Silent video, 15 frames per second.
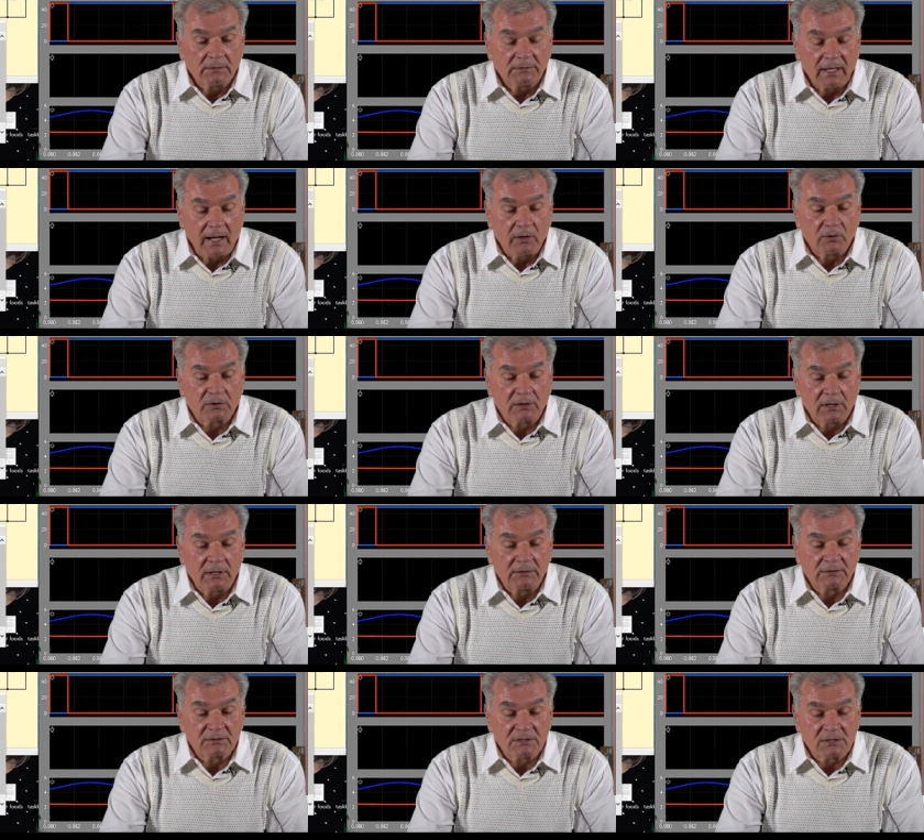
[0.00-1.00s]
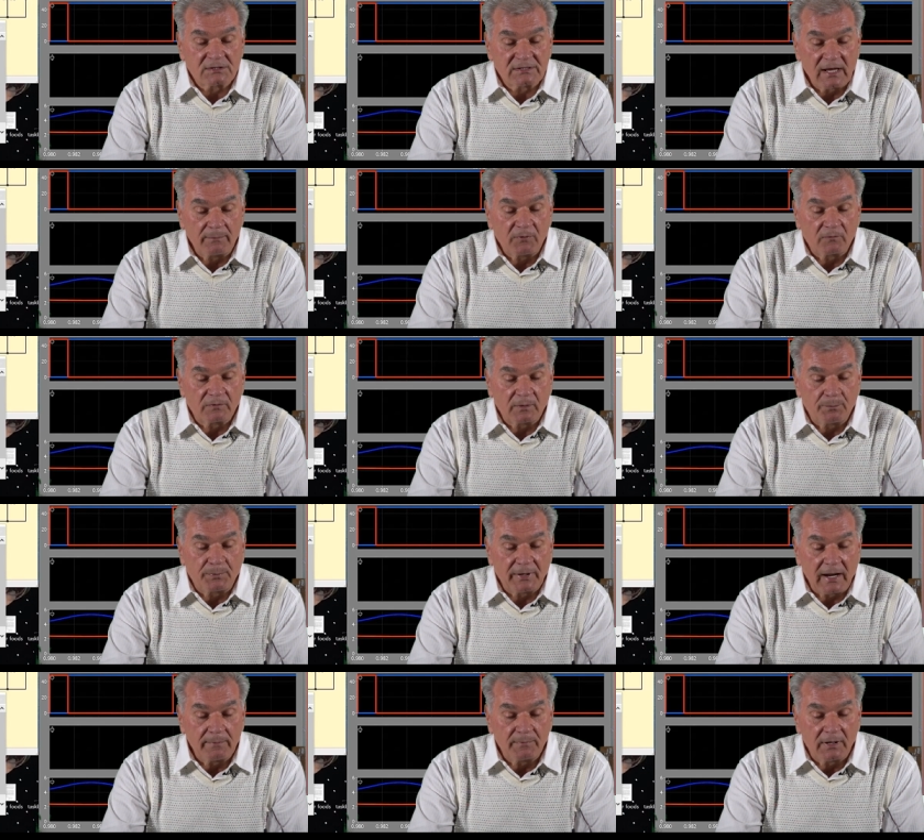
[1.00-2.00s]
diode current is the sum of the
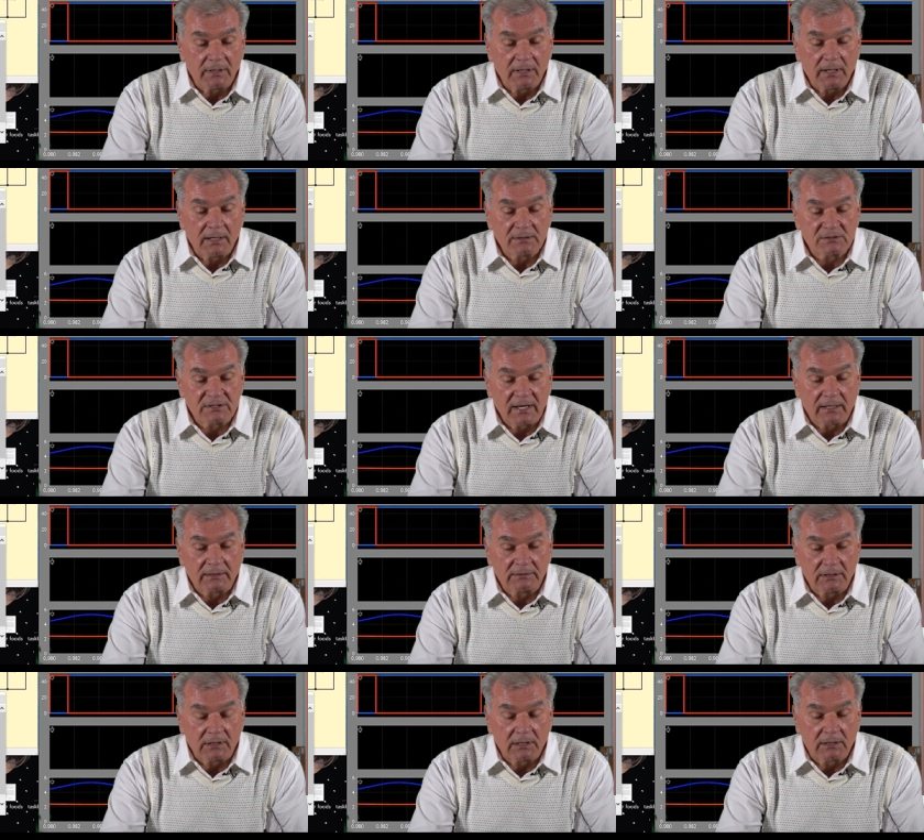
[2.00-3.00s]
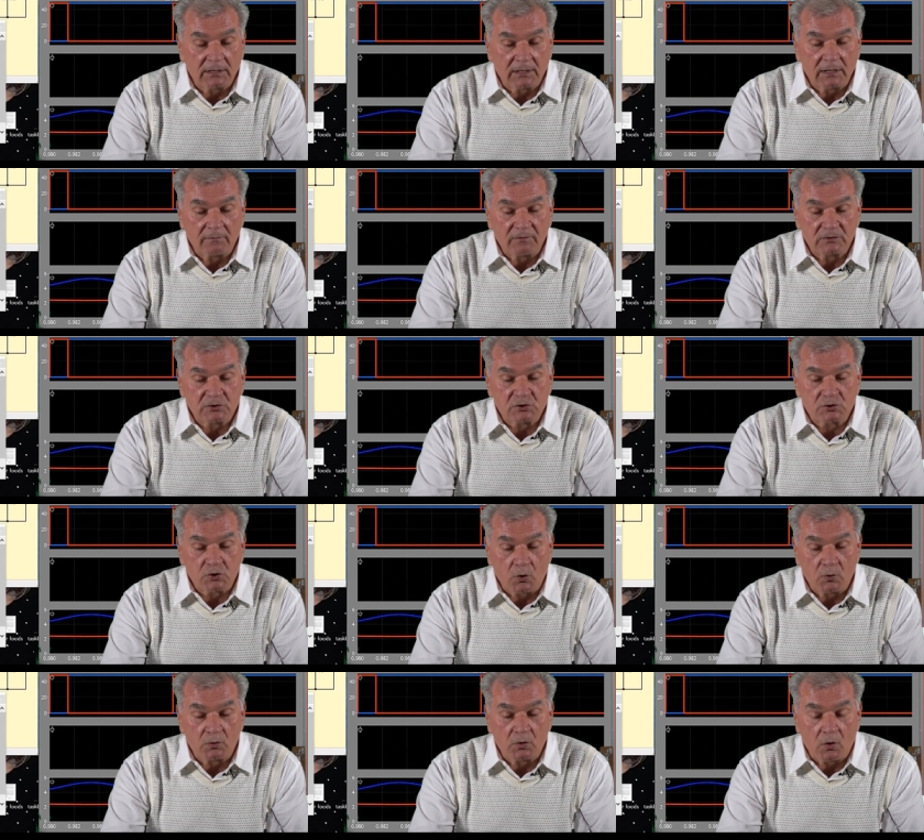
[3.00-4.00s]
primary and secondary current which is
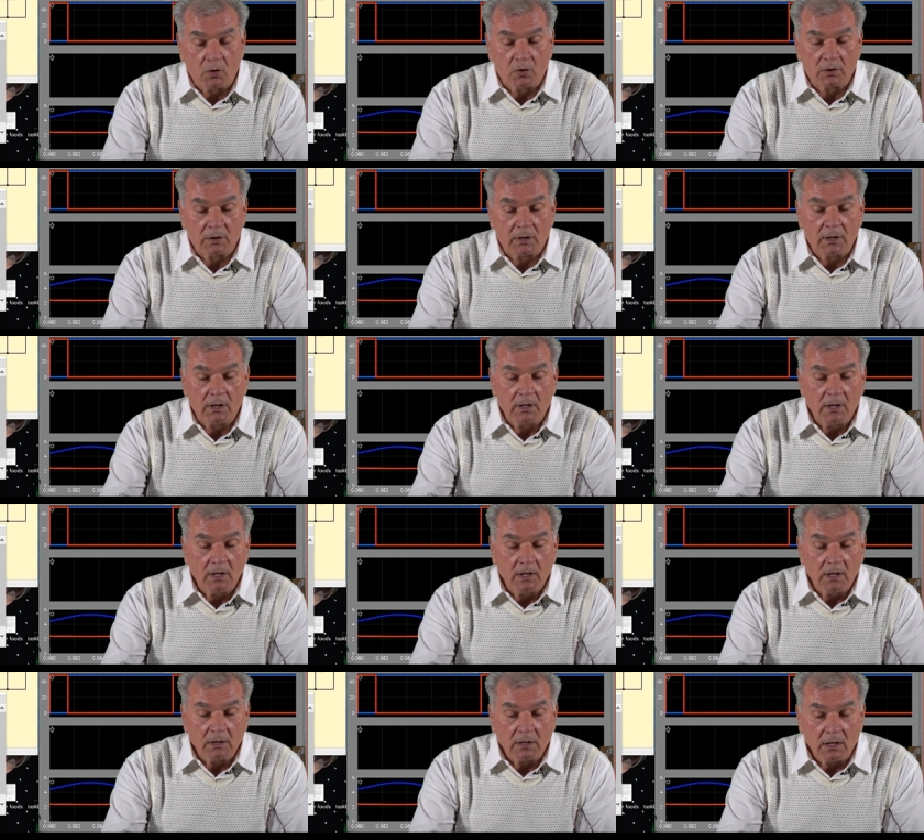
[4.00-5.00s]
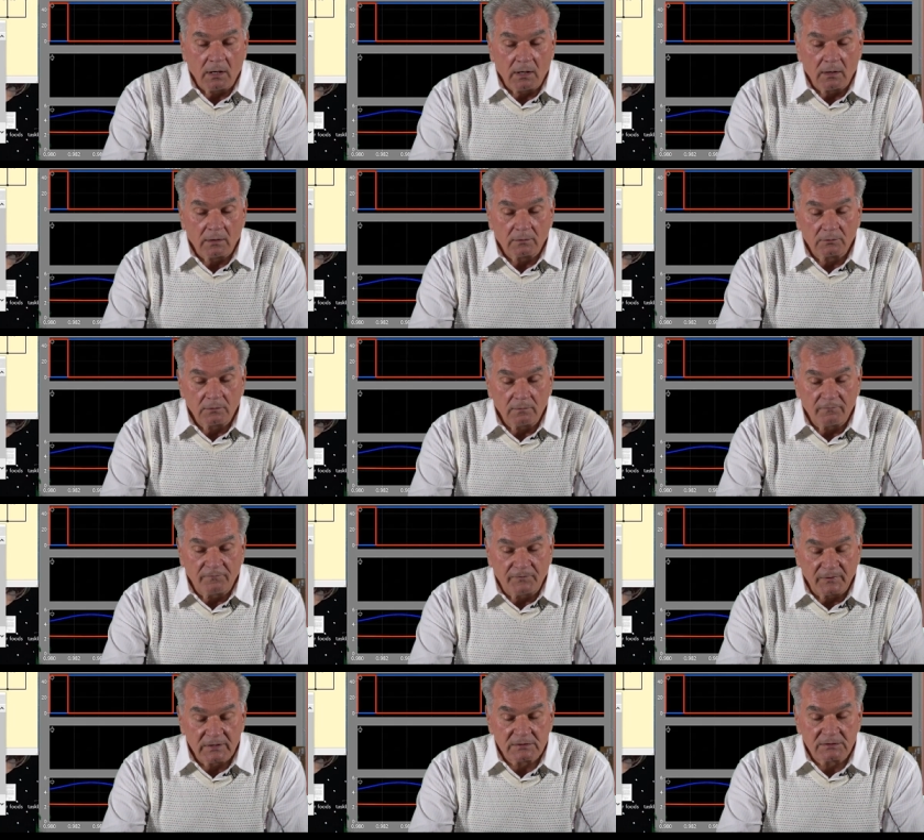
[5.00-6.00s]
shown on uh, uh,
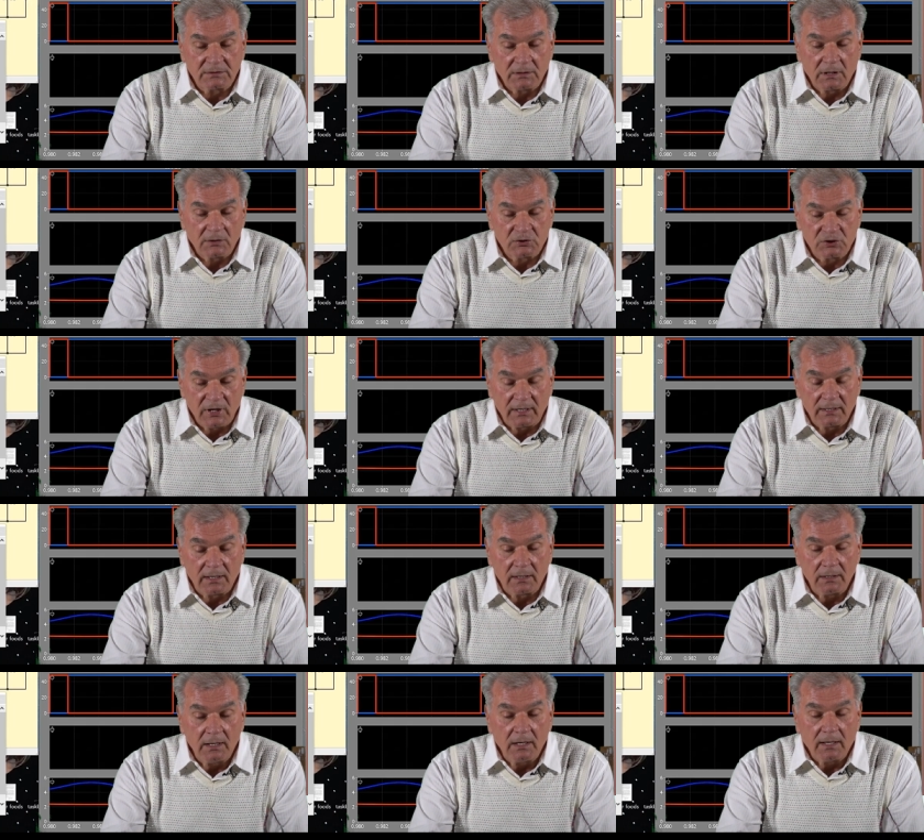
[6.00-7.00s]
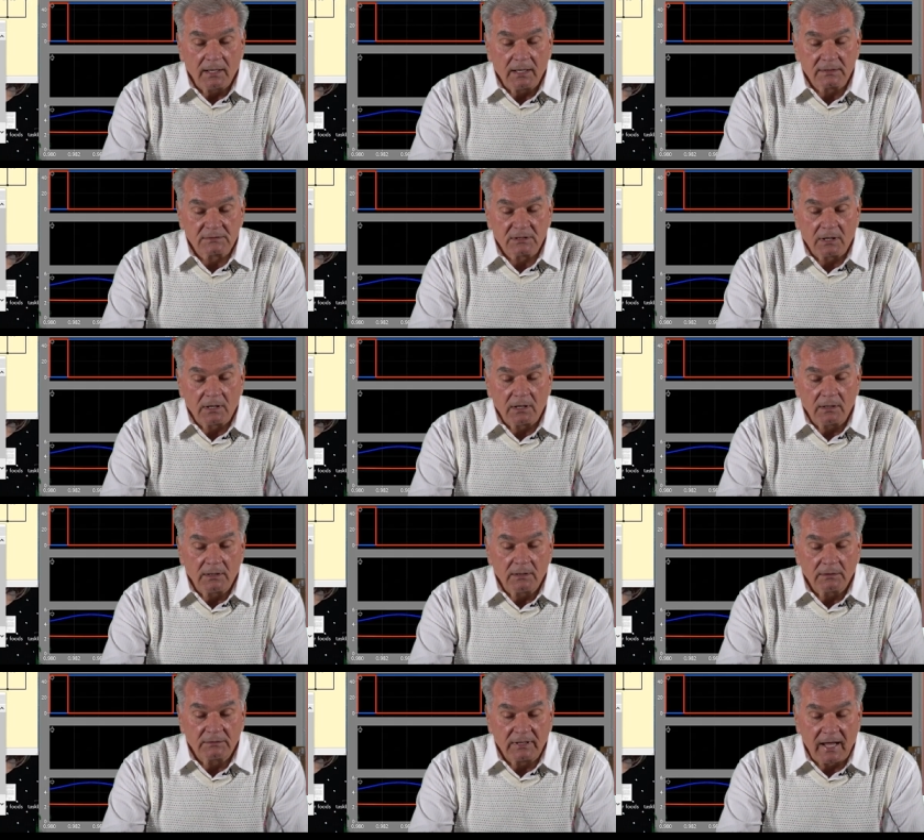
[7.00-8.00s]
first uh, channel as a
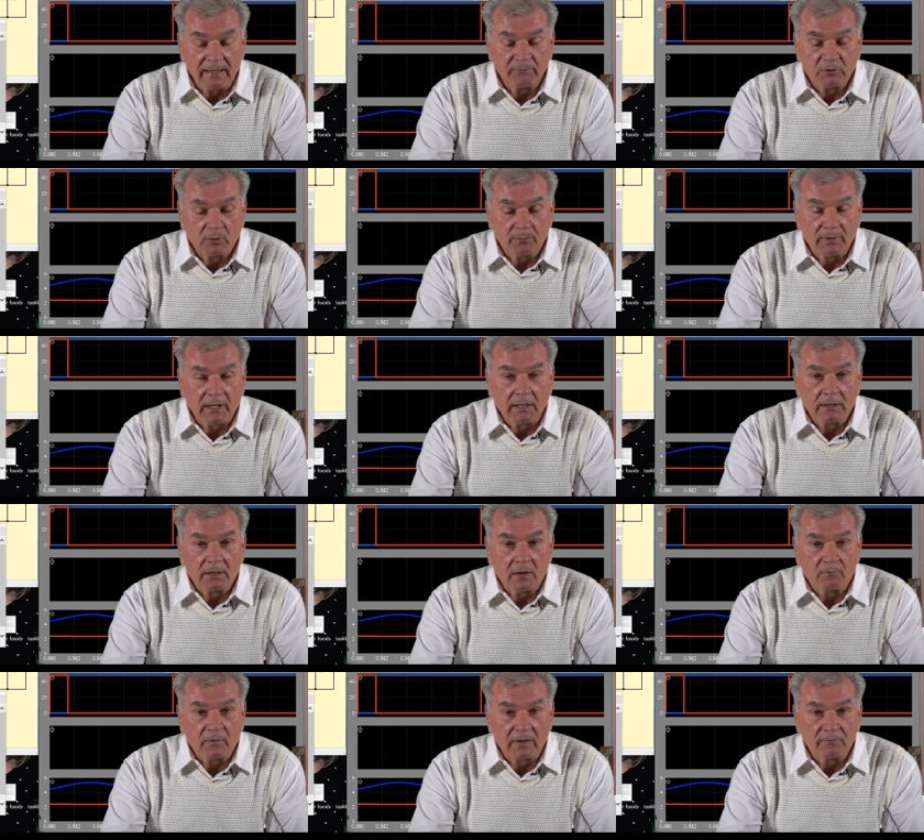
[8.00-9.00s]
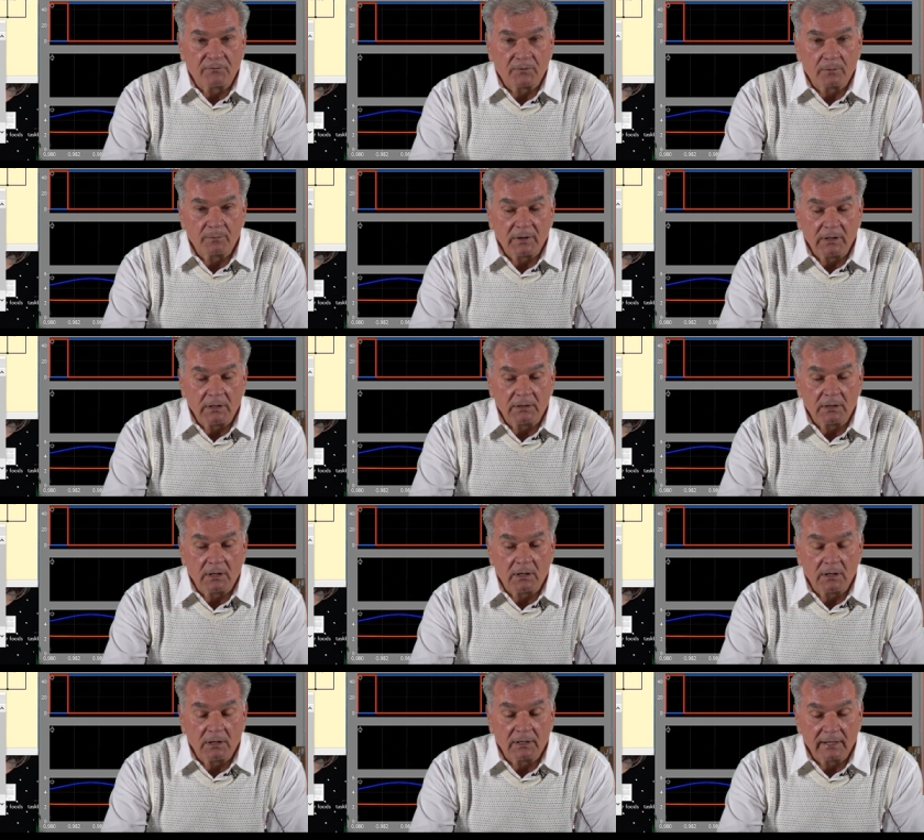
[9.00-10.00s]
time domain waveform in
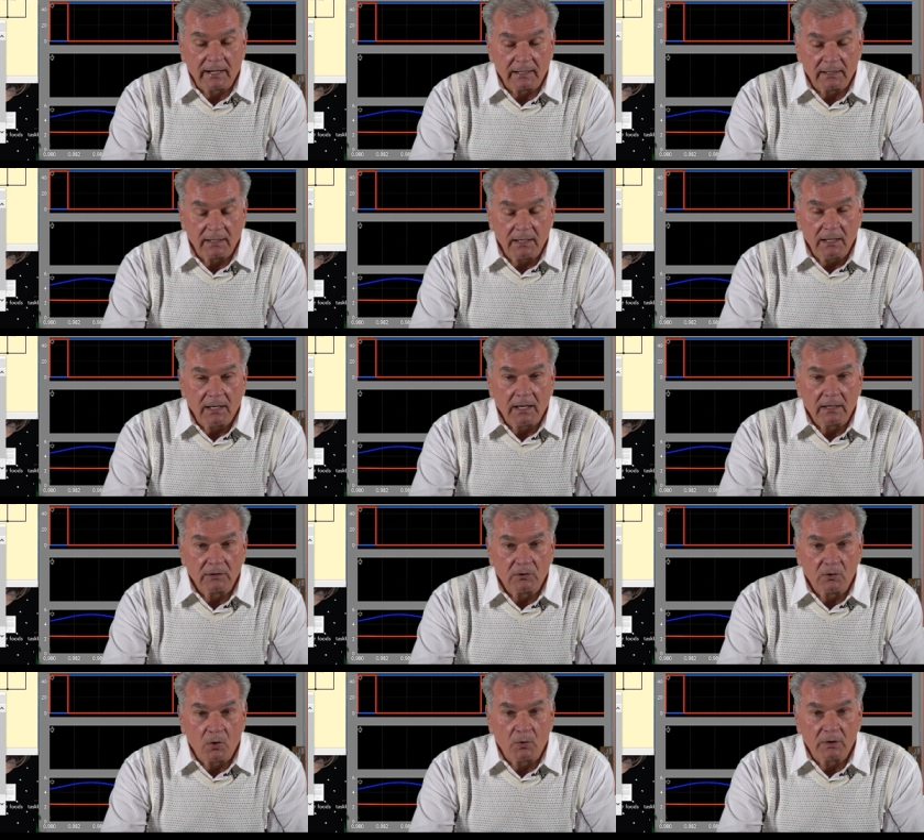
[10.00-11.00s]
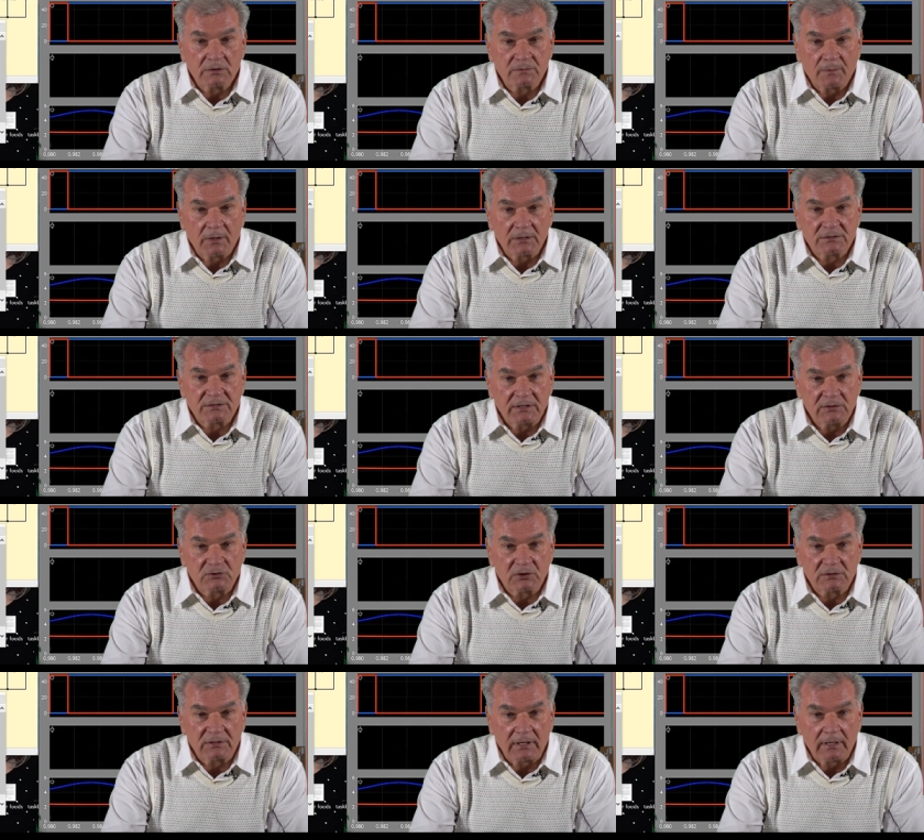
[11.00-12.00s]
uh, red. And you notice what is
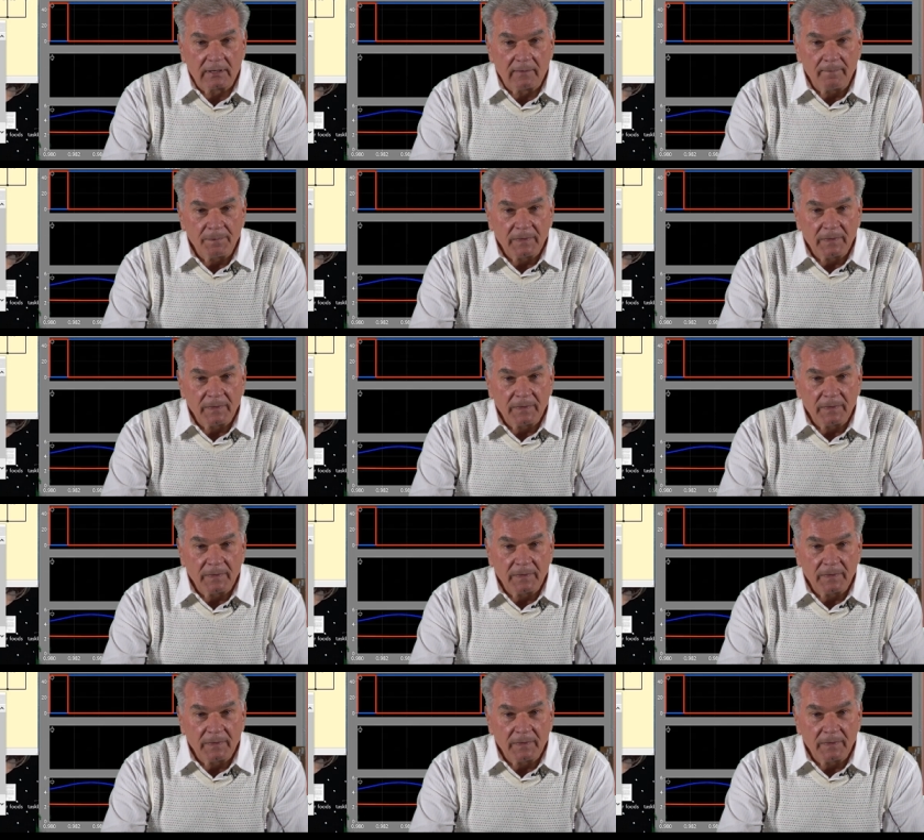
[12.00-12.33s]
interesting